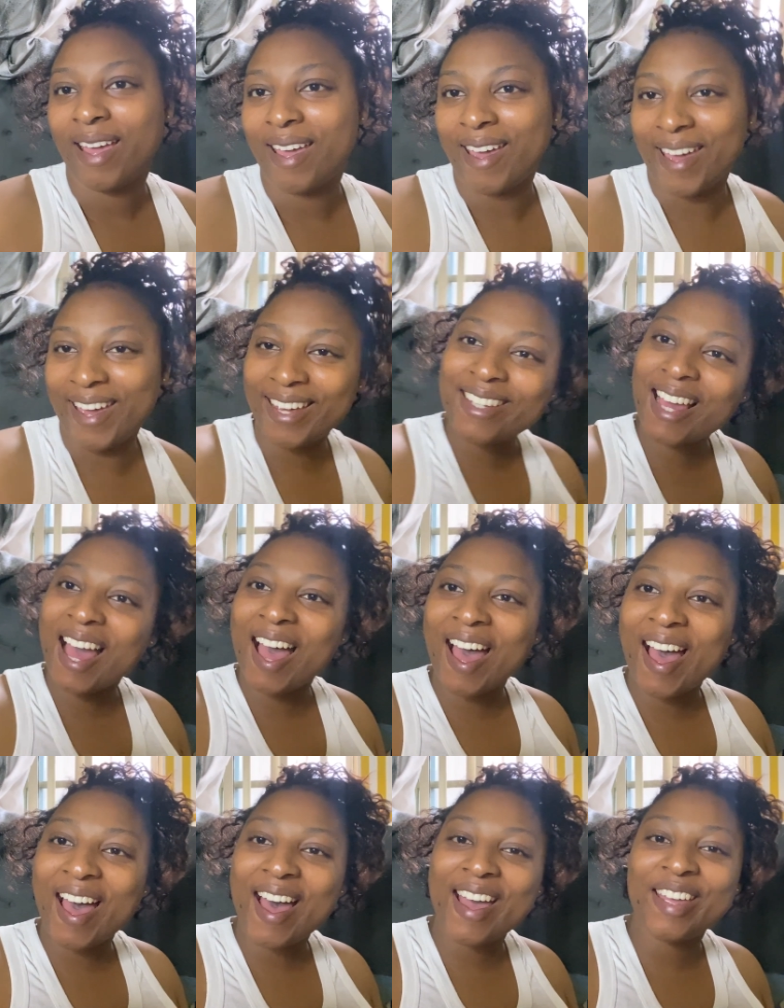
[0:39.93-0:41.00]
hey
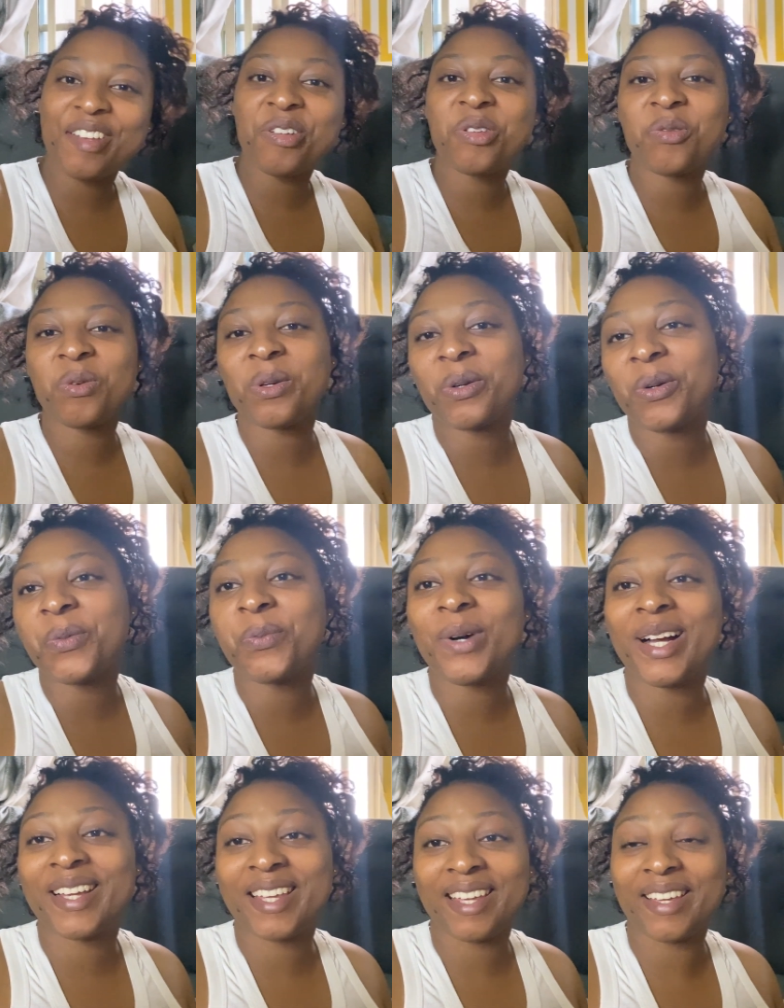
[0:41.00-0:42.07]
guys welcome
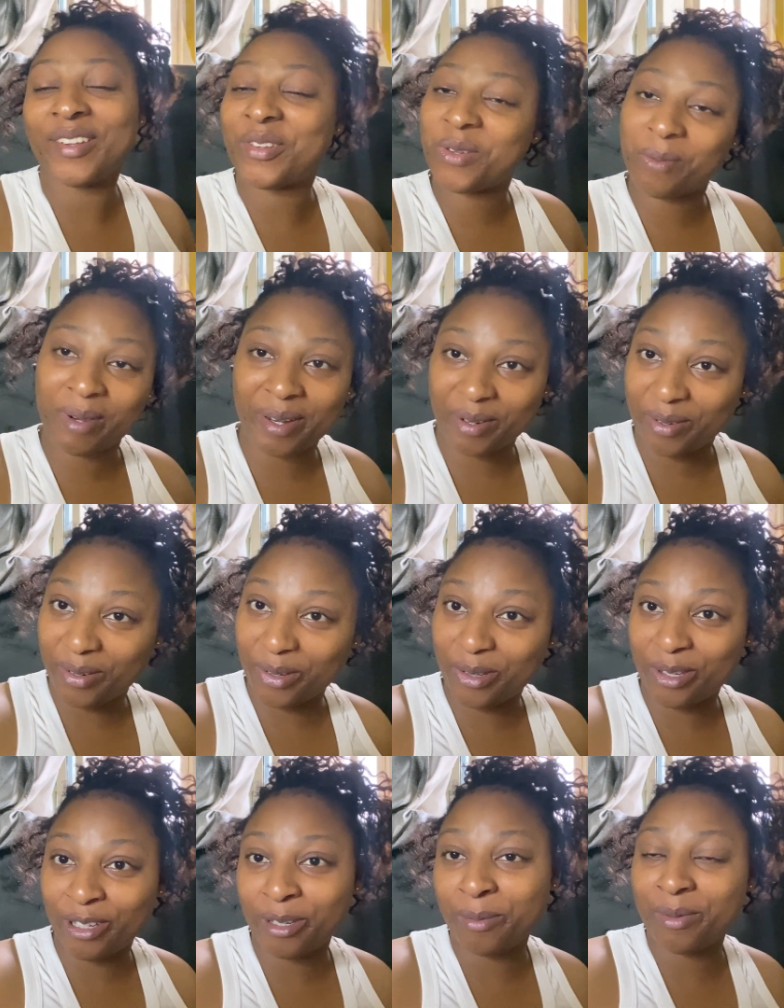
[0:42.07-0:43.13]
back again to my
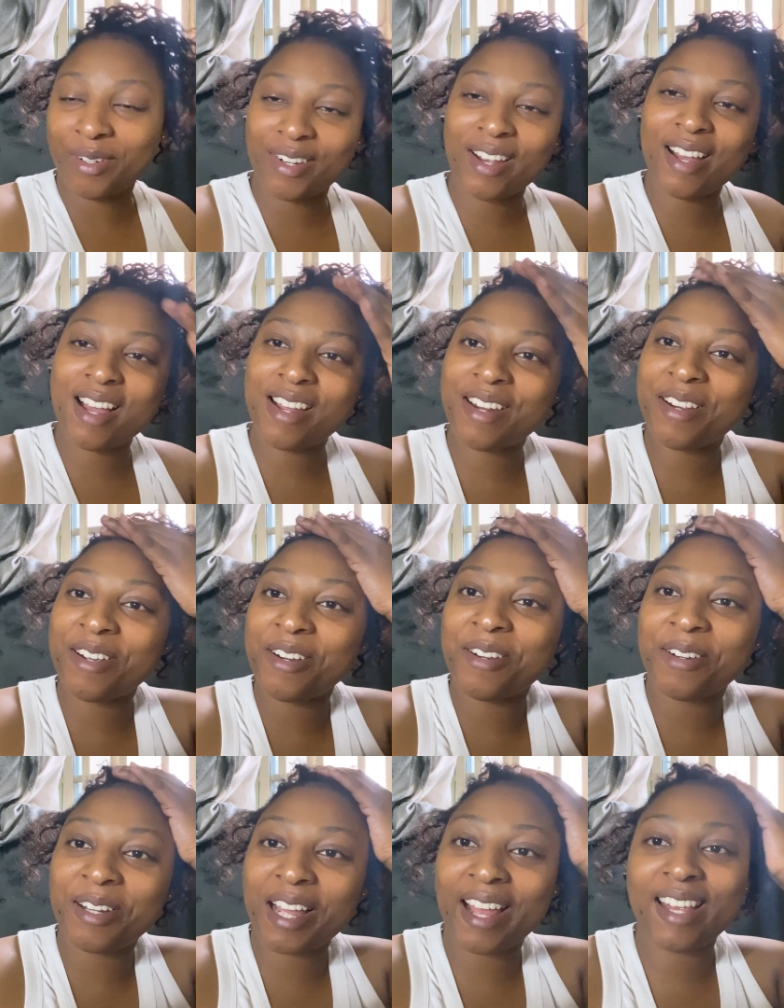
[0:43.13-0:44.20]
youtube
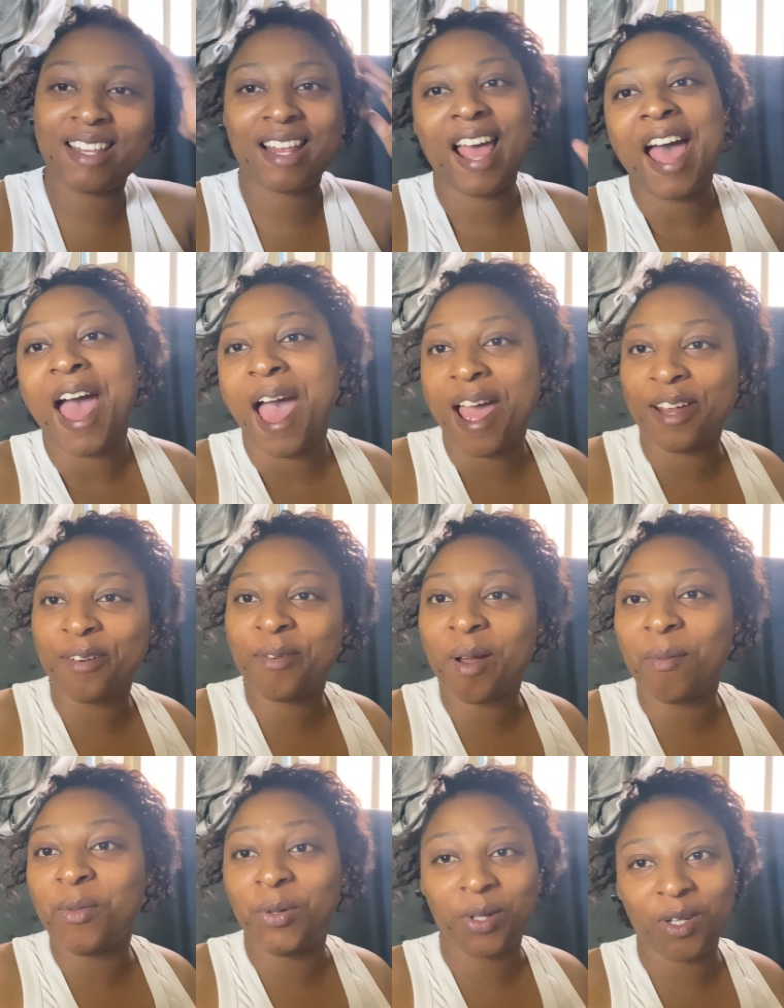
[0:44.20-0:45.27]
channel guys i know
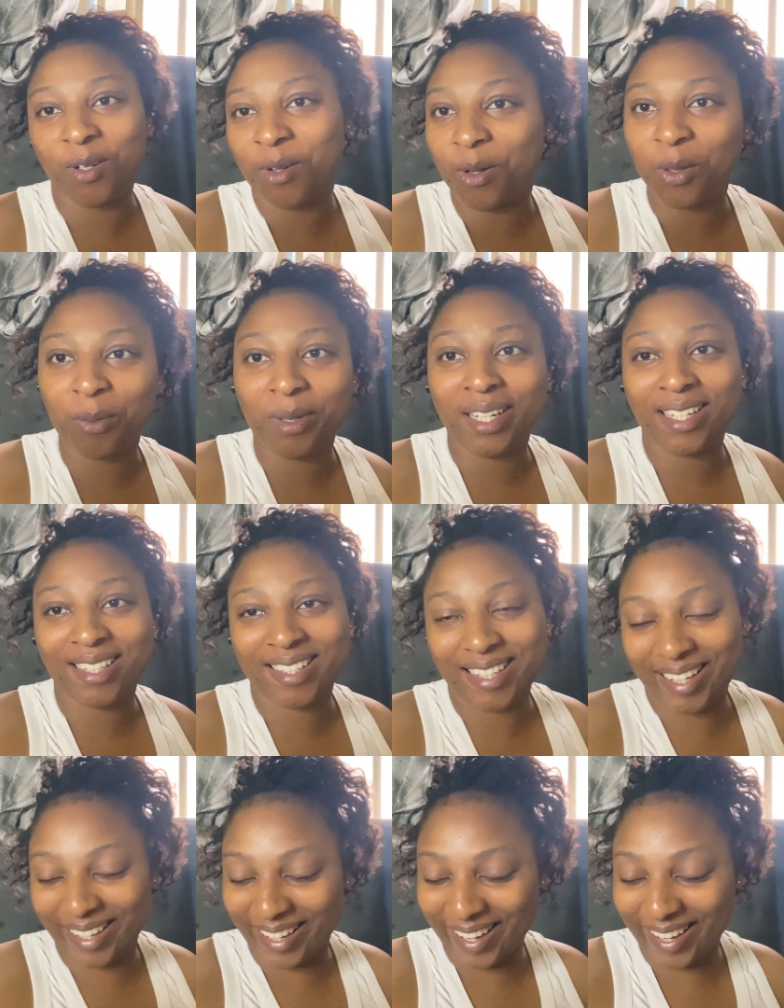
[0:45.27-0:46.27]
i'm looking homeless